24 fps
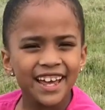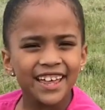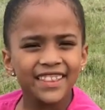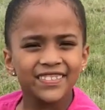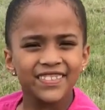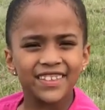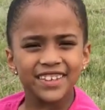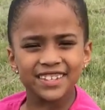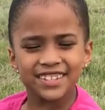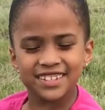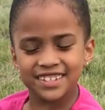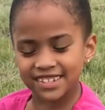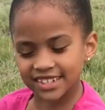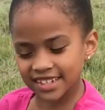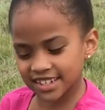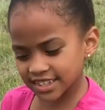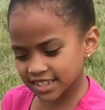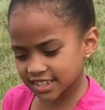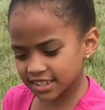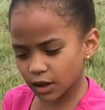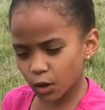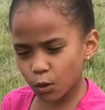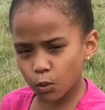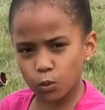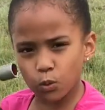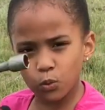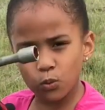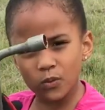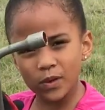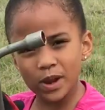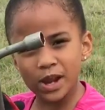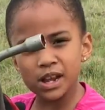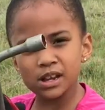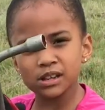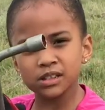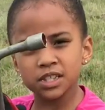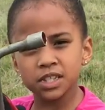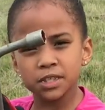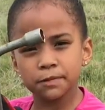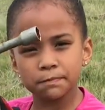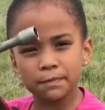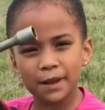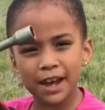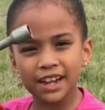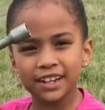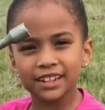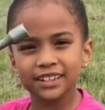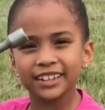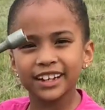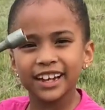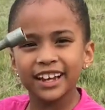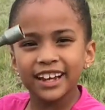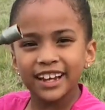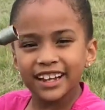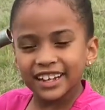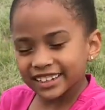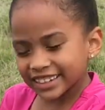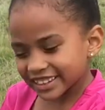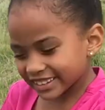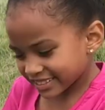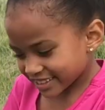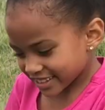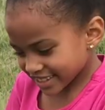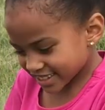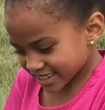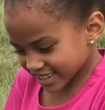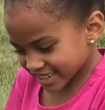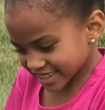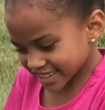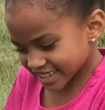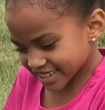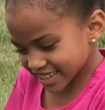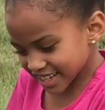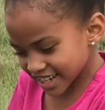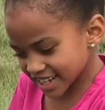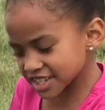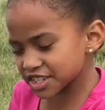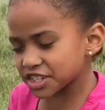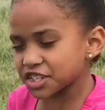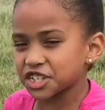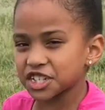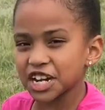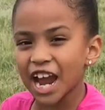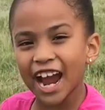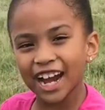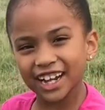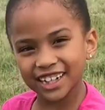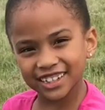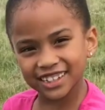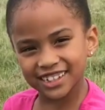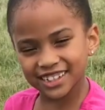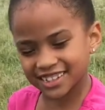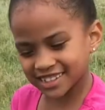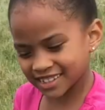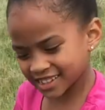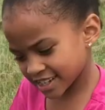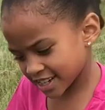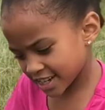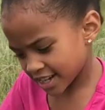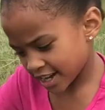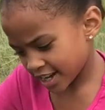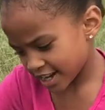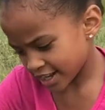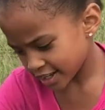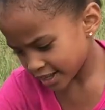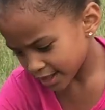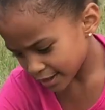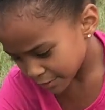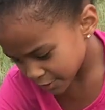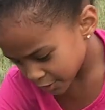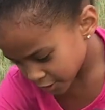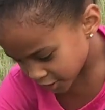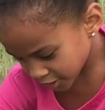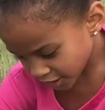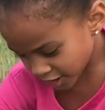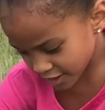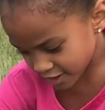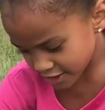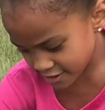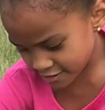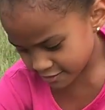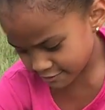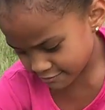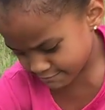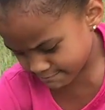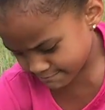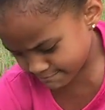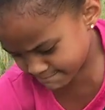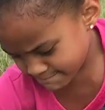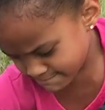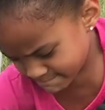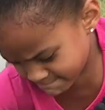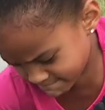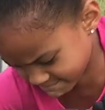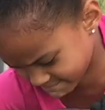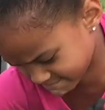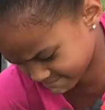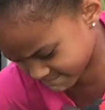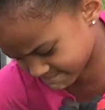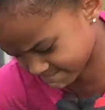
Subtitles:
this is the wheel spanner and this is the jack. Show you?